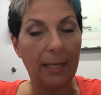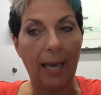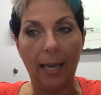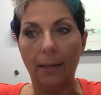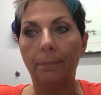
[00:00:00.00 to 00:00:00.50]

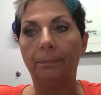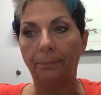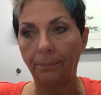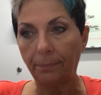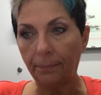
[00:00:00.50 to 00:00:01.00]
gain.
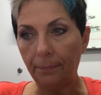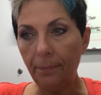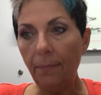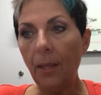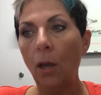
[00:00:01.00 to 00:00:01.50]

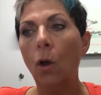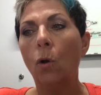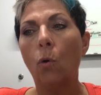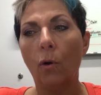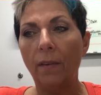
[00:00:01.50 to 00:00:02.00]

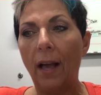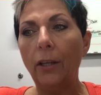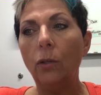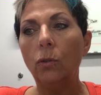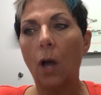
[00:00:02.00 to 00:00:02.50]
Core
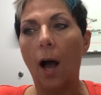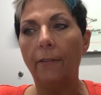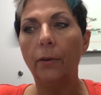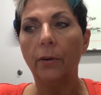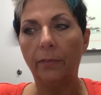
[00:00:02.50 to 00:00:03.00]
values
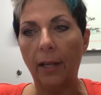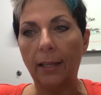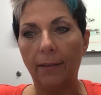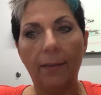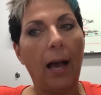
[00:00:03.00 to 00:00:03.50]
often reflect
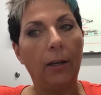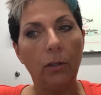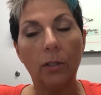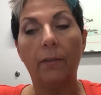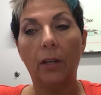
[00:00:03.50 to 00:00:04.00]
the
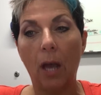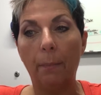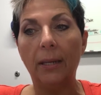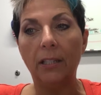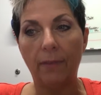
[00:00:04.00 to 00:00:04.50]
values of the
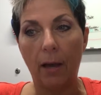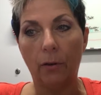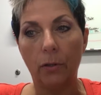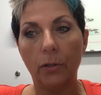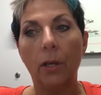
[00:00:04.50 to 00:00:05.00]
company's
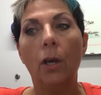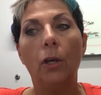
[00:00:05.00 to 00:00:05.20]
founders.